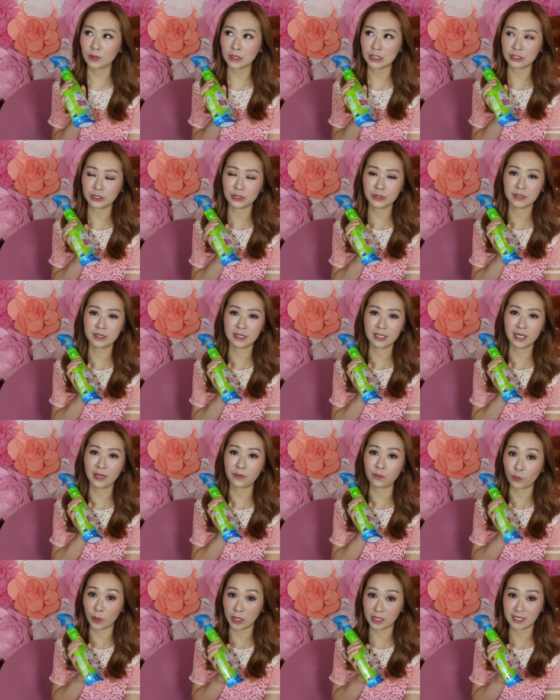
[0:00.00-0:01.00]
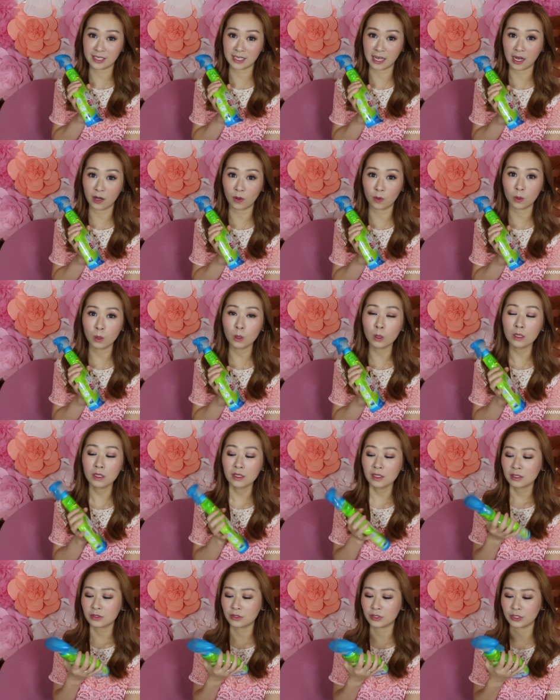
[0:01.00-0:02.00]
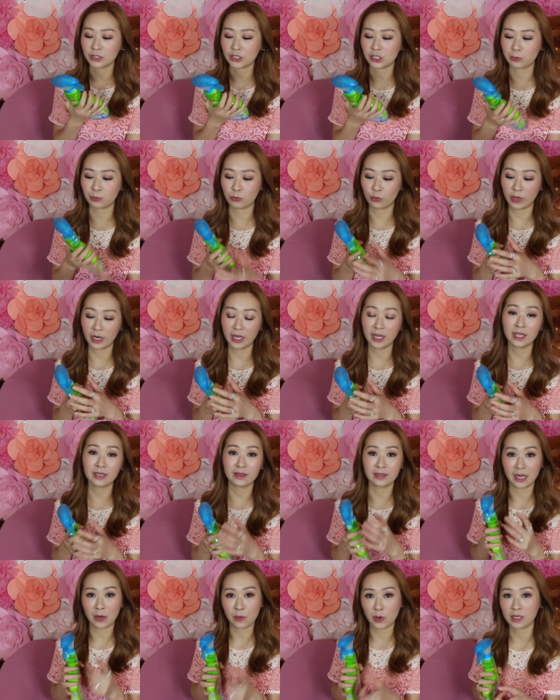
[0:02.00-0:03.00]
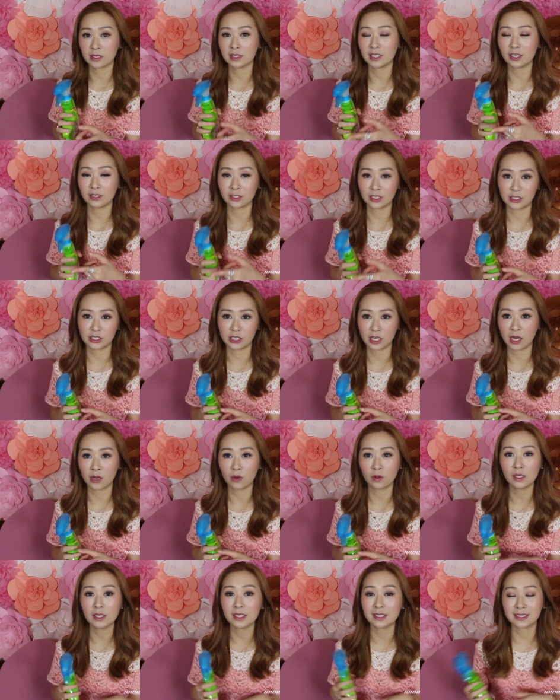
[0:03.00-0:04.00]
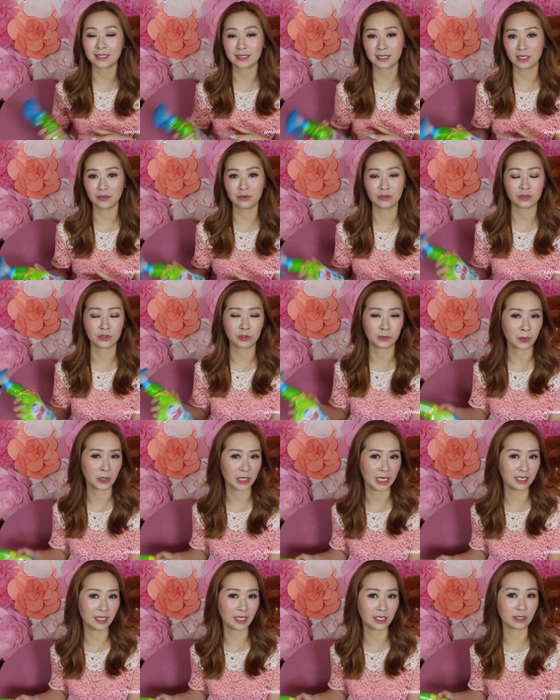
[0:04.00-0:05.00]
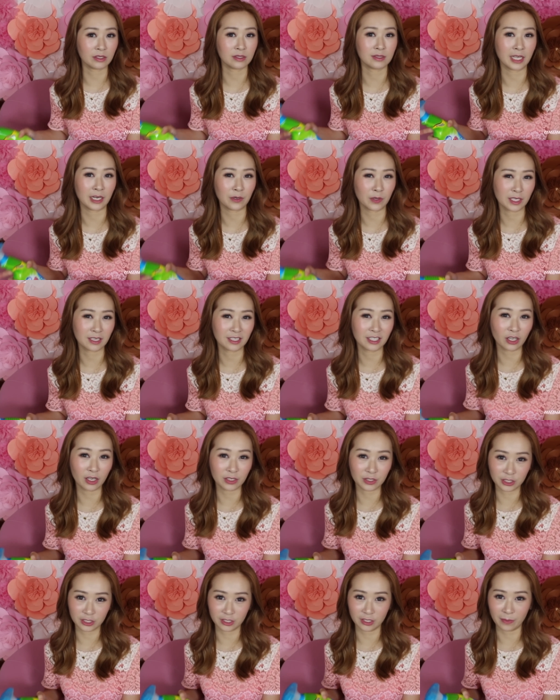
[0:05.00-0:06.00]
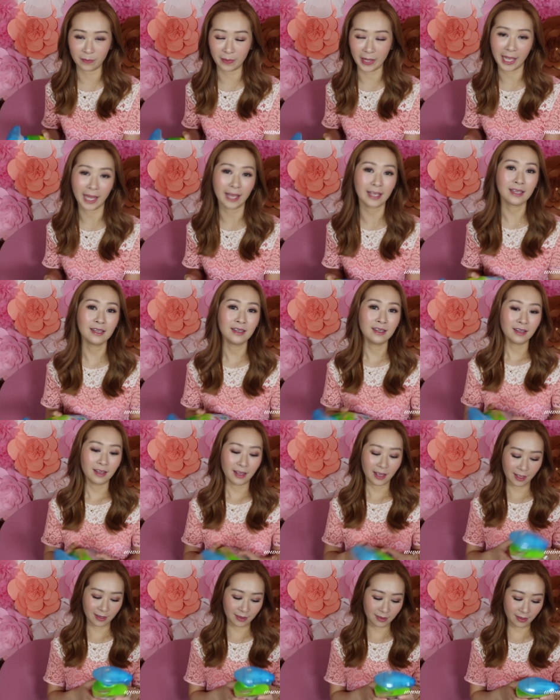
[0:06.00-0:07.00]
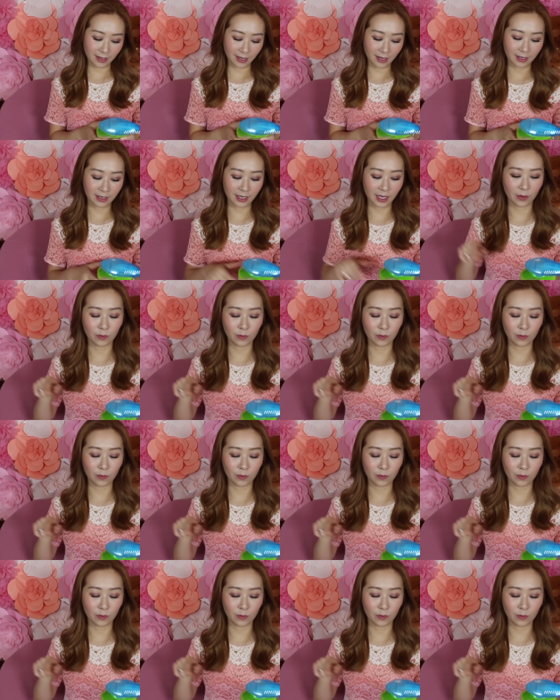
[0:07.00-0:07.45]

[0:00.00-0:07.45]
I was using a wet towel to spray it directly on the towel instead of spraying it directly onto the bag. And then